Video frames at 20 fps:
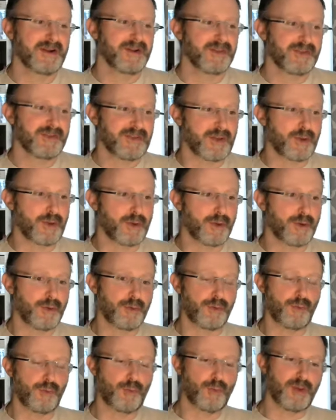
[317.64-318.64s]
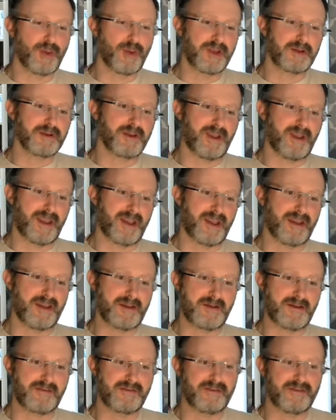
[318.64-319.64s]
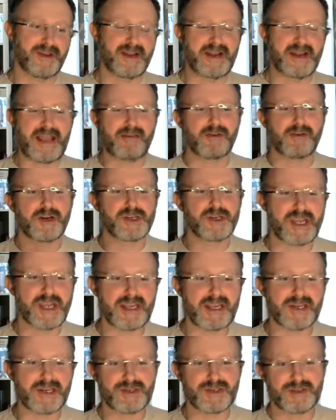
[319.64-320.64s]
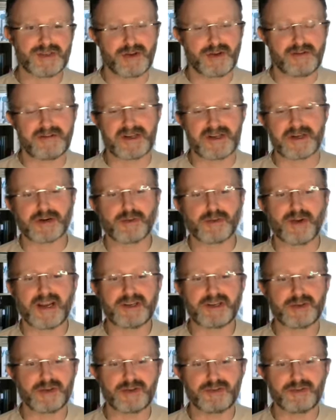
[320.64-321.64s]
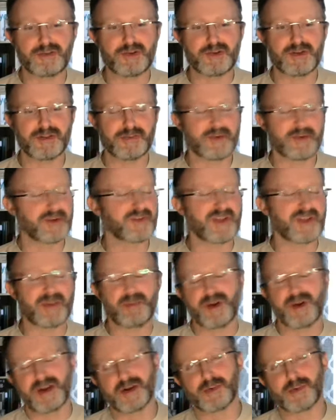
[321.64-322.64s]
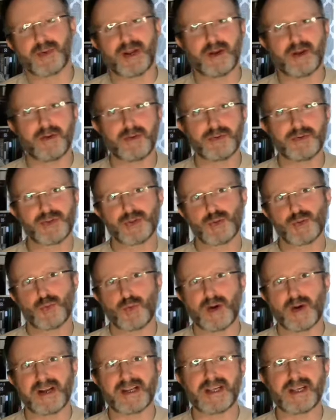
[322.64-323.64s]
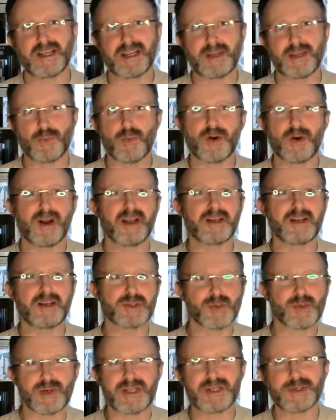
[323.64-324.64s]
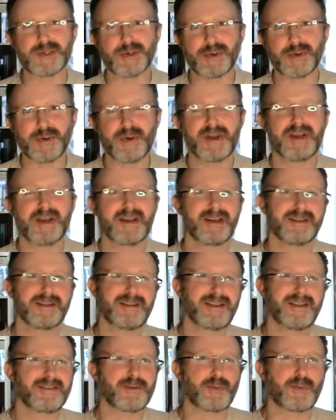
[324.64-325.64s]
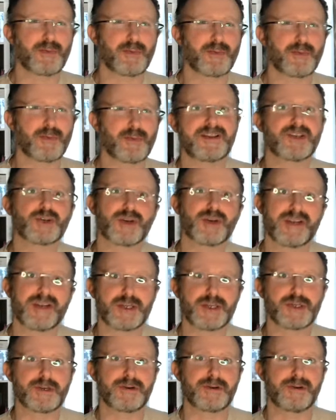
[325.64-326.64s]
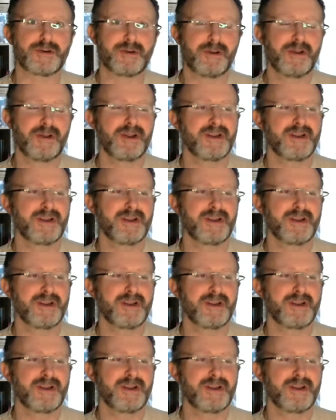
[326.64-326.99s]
So when you have an average age of undergraduate students, for example, at around 21, 22, that's a relatively traditional